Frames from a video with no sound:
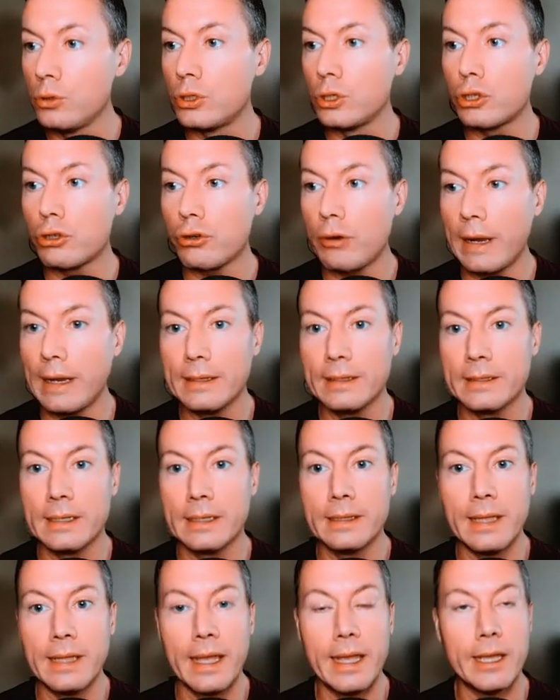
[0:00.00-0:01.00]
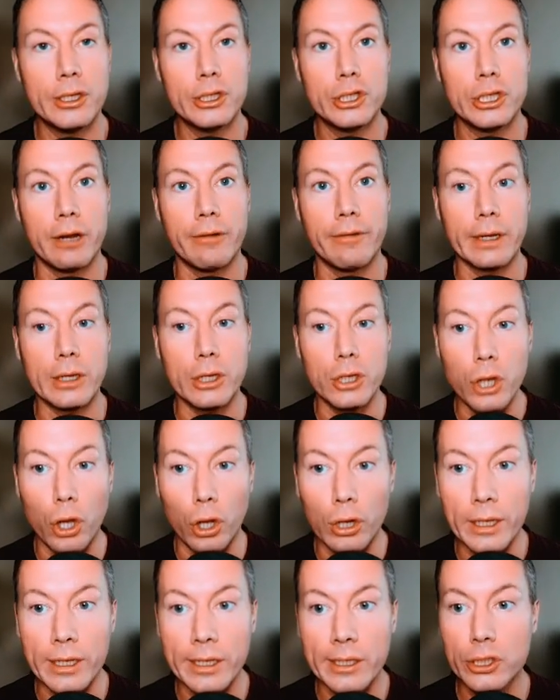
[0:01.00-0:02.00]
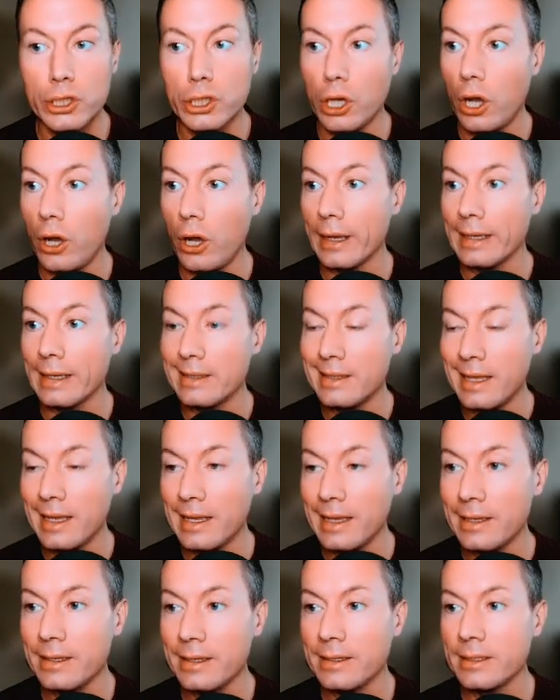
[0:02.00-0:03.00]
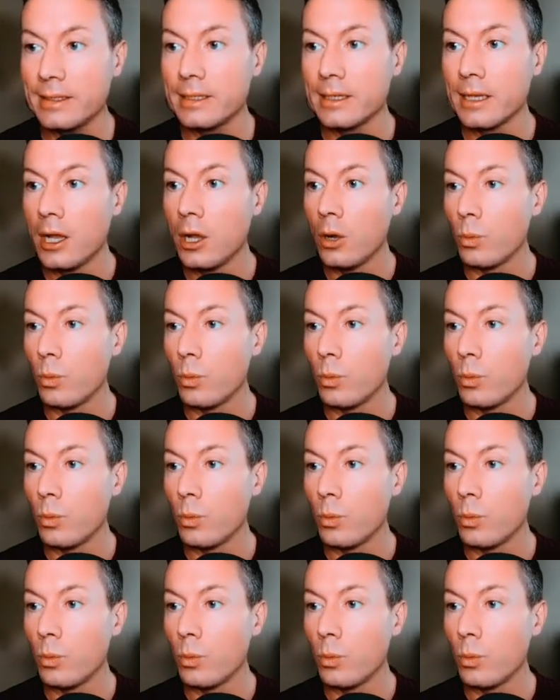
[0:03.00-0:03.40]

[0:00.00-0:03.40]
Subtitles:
traders in there sharing knowledge, ideas.